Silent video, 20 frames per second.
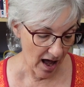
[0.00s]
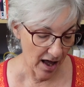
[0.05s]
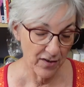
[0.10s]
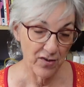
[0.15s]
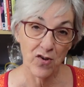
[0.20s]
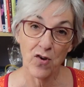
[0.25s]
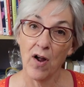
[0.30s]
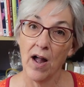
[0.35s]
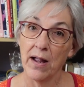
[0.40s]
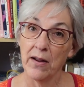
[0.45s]

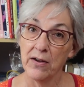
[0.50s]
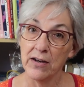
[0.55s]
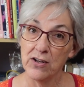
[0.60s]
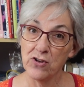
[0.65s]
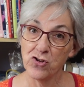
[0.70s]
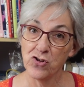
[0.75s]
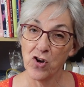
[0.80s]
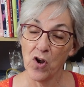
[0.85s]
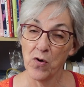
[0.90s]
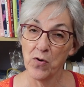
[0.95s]
So I'm going to
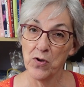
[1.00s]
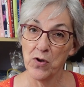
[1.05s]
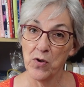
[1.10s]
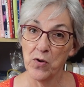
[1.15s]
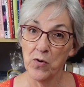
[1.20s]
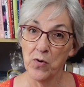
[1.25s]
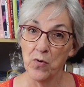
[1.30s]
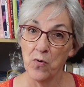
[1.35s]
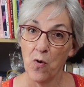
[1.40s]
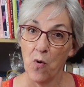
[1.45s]
show
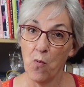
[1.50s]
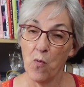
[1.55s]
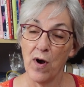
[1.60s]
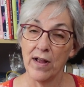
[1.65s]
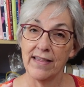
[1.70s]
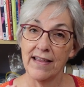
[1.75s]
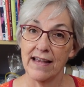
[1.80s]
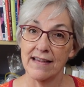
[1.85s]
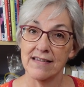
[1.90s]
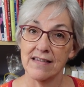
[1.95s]
you
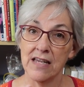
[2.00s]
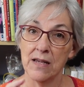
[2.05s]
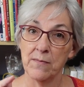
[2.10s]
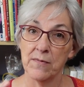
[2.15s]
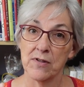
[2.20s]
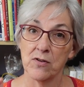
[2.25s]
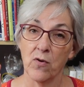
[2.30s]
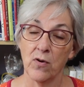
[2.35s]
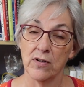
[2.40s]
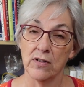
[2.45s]
what that
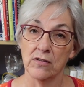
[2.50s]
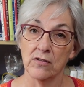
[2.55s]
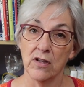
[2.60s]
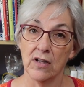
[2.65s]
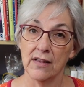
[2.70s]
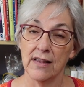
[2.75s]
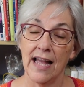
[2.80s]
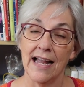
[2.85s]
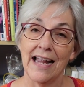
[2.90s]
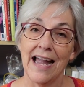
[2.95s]
seam is going to
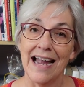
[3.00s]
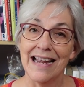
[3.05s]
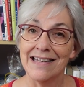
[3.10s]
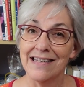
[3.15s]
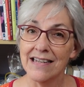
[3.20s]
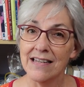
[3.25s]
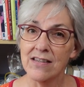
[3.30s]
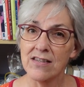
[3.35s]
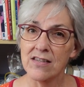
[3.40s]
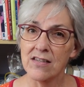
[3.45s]
look like. I
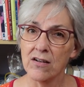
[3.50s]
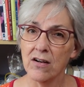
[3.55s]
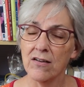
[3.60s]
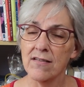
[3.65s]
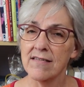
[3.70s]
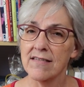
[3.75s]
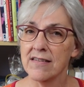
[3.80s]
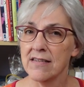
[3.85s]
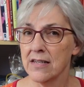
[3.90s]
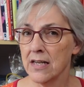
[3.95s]
did
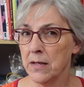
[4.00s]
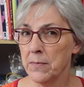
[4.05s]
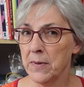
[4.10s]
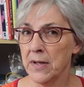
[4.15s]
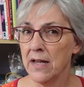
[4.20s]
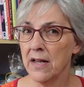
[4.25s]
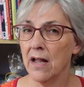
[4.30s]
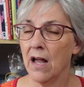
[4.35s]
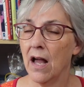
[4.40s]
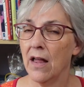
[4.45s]
start
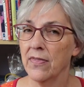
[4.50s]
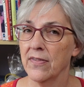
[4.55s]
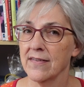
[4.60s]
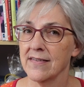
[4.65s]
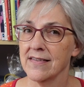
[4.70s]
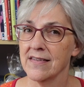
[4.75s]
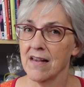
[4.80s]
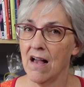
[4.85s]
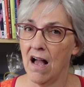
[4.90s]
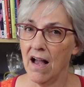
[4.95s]
seaming the
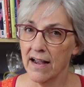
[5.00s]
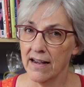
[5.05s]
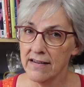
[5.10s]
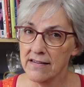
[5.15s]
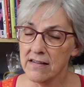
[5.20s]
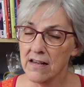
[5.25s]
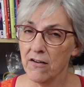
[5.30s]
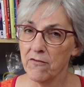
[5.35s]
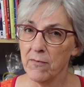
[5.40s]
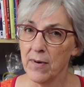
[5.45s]

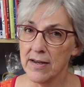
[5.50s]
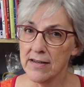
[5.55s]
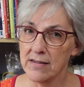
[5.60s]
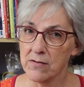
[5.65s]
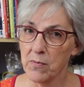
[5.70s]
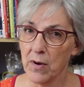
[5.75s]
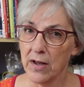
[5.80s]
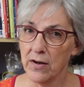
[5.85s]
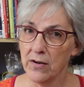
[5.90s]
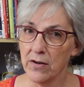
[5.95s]
sides of my
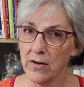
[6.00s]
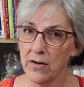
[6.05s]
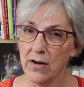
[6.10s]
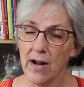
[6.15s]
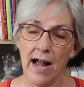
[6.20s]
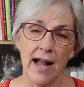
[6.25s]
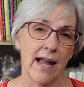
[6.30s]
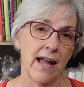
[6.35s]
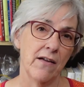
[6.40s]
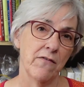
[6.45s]

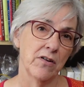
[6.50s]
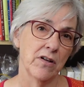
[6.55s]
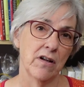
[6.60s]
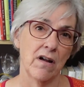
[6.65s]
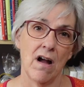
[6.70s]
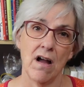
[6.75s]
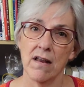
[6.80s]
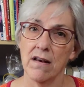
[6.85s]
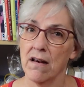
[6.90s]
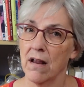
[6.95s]
sweater. I haven't
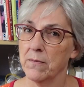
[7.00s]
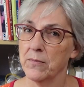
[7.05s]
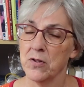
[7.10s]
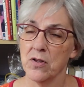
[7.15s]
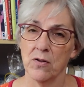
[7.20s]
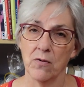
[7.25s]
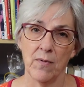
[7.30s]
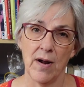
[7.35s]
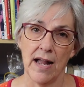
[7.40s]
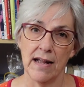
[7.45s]
gotten up
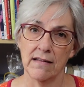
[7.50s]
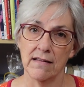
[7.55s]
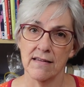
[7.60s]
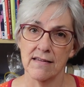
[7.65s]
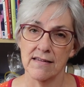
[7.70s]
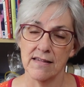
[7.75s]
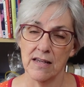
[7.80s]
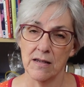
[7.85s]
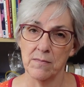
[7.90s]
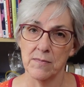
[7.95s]
to the
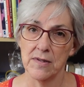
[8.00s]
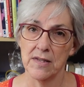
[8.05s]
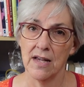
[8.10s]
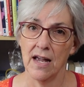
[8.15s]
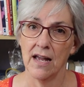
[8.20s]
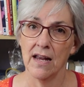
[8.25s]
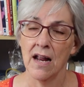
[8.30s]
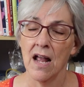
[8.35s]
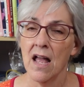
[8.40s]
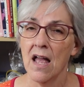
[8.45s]
raglan seams
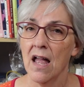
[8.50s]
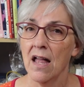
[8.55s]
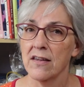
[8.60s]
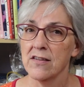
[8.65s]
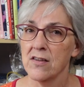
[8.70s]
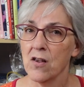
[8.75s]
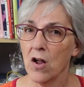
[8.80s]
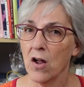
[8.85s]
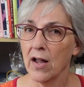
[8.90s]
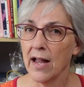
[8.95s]
yet.
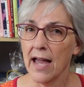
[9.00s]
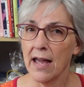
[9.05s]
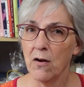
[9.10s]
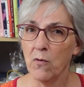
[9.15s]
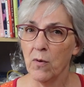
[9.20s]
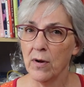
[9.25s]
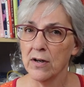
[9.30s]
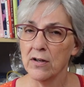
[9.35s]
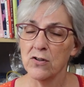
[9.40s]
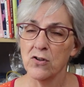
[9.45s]
So I kind
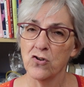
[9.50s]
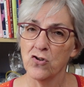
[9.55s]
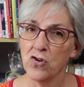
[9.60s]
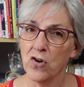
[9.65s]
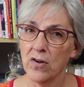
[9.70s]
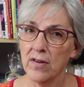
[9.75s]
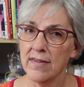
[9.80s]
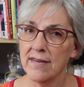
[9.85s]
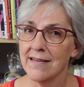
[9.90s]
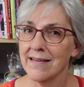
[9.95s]
of wanted to
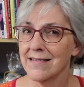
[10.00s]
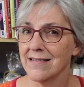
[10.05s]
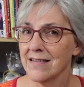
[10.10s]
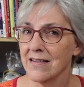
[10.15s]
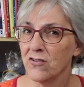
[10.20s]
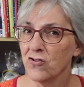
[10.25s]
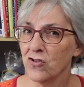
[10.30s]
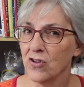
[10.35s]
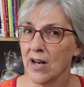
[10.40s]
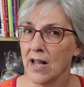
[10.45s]
show you the
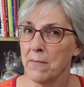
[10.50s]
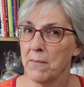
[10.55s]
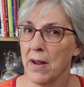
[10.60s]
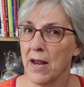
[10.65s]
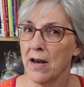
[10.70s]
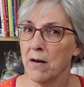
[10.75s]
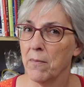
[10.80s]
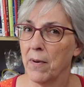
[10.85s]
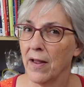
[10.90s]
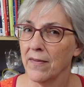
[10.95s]
decision I
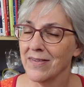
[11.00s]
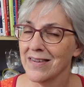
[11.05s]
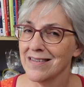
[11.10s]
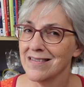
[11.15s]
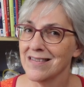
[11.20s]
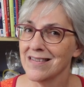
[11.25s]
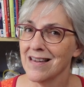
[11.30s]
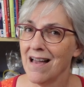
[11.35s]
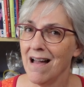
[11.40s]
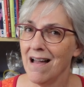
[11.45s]
made about the
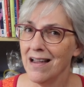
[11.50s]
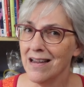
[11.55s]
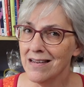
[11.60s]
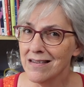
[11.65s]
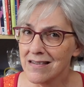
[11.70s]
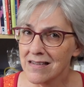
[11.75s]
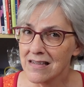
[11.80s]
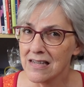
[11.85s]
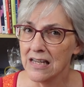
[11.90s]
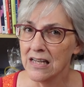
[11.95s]

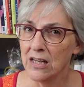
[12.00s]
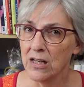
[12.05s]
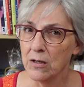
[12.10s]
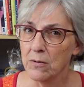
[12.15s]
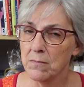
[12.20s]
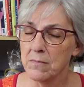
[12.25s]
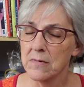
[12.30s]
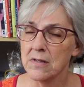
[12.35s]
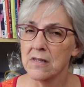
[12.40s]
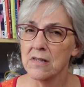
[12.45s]
side
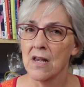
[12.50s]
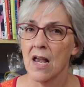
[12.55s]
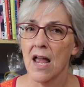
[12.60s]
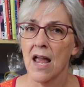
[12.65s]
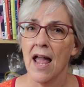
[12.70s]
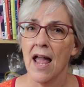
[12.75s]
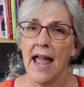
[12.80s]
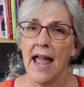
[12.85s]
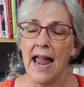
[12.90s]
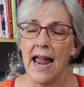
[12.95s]
seams.
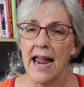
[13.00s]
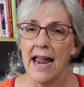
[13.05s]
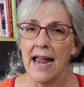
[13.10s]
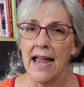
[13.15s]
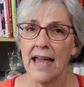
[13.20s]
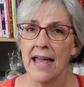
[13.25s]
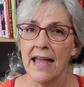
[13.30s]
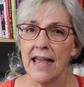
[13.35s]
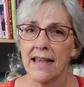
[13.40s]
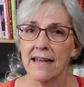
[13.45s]

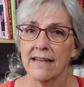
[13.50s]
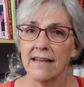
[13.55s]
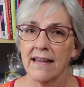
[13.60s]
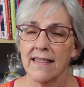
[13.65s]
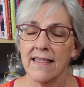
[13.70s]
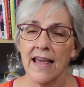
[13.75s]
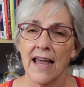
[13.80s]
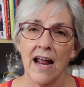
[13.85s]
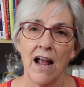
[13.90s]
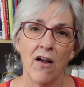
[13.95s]
And
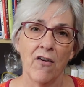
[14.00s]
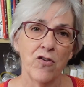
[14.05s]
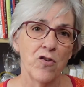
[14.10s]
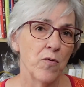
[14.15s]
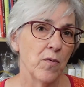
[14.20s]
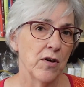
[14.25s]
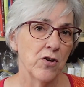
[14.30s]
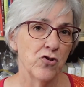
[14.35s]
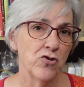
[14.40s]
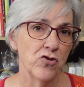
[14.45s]
then I
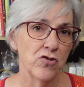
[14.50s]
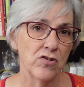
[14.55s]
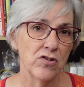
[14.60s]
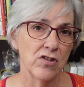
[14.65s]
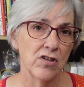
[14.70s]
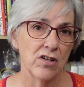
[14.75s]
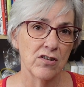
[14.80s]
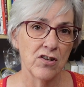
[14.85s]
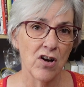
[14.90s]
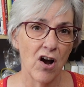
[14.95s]
also want
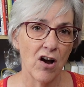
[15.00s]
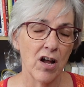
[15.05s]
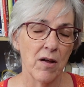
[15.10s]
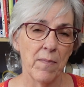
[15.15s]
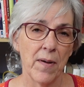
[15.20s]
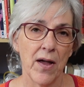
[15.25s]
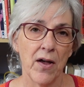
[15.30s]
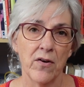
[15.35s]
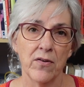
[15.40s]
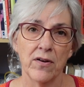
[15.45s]
to talk
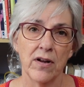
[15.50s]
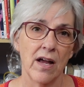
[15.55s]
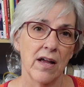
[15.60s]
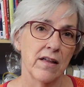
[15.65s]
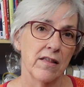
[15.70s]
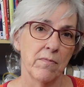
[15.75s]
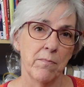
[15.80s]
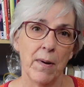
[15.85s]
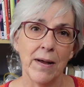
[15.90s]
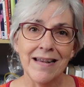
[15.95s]
about
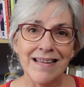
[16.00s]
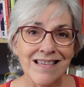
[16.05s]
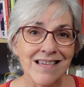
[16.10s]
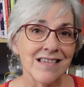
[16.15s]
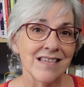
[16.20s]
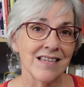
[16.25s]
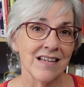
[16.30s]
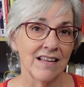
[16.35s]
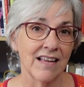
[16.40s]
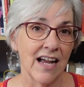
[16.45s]
a button
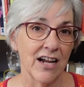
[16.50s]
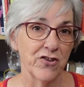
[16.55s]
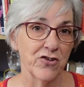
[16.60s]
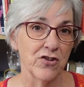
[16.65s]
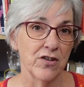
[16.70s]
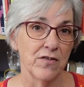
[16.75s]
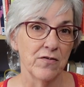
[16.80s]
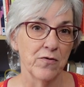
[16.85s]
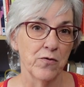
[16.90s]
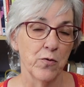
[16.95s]

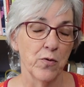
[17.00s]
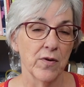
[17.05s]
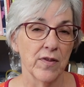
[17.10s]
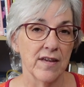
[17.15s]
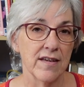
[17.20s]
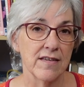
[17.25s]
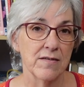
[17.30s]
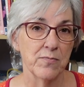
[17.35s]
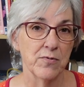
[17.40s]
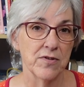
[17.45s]
selection for
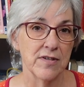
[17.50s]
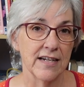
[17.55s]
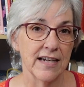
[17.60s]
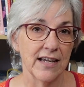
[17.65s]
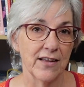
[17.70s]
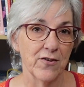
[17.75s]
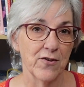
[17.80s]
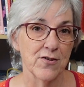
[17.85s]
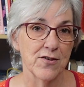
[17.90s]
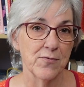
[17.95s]
this
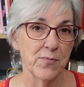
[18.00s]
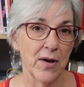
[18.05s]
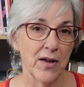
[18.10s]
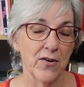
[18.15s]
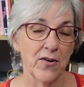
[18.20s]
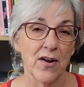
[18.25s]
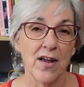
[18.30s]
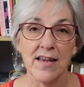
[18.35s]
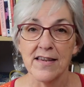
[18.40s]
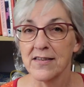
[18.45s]
particular
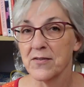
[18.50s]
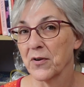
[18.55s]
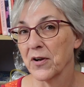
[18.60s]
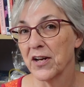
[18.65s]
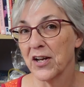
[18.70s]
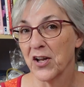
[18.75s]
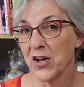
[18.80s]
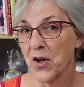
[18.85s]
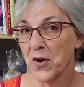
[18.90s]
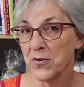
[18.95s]
sweater. So we're
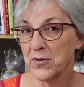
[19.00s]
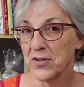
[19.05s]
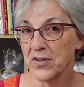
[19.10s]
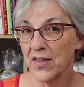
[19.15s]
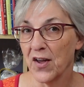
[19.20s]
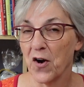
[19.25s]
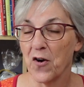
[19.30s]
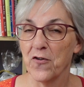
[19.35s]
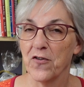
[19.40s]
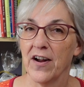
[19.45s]
going to go to
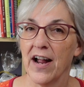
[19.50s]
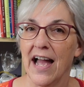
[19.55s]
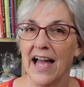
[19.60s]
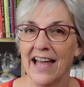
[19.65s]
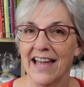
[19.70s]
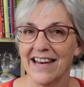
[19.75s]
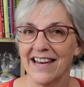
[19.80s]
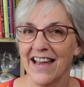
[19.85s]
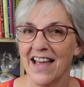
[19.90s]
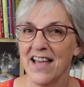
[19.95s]
the
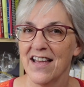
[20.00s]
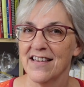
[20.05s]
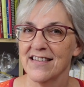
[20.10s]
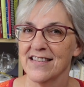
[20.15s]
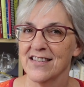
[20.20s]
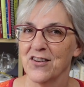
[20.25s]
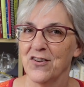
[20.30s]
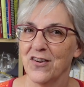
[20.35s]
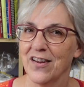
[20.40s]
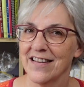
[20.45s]
overhead
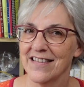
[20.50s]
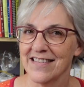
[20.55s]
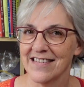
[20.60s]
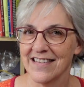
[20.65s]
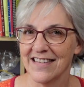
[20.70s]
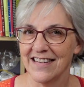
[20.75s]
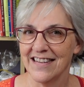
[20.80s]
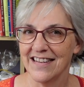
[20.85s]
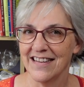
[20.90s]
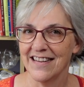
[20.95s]
so you can
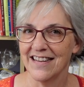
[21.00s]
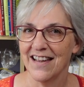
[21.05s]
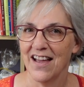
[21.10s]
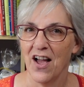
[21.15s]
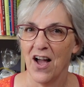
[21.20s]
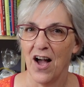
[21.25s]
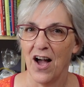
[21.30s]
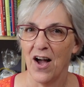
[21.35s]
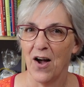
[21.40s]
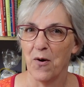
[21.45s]
see
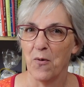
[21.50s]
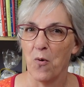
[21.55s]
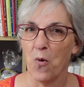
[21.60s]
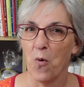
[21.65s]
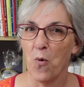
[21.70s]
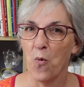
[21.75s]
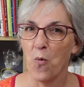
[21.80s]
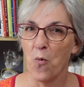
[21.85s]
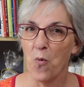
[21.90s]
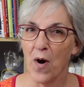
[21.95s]

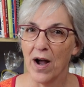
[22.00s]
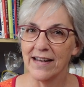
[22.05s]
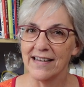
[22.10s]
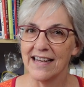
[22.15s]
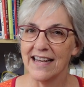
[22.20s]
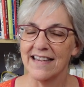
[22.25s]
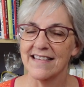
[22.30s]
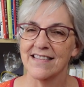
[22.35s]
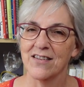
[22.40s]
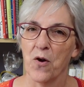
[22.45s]
what
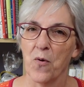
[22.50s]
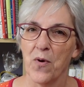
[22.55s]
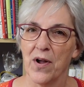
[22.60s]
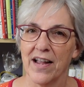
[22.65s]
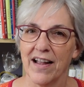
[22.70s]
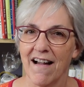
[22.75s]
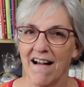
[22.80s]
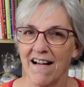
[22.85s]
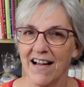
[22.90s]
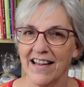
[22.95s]
is
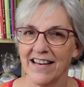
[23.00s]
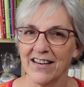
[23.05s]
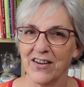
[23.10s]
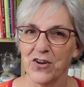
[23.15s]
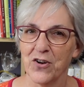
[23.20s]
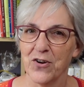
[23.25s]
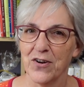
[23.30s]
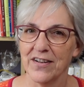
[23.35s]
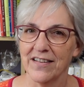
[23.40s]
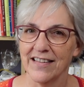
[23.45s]
going on
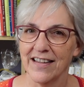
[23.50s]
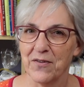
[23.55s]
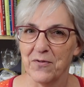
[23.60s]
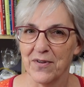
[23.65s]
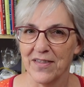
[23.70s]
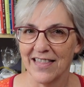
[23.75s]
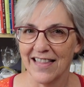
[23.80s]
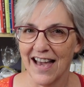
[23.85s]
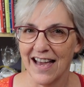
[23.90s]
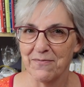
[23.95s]
currently
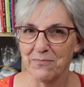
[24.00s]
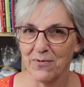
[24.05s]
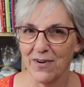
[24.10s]
with that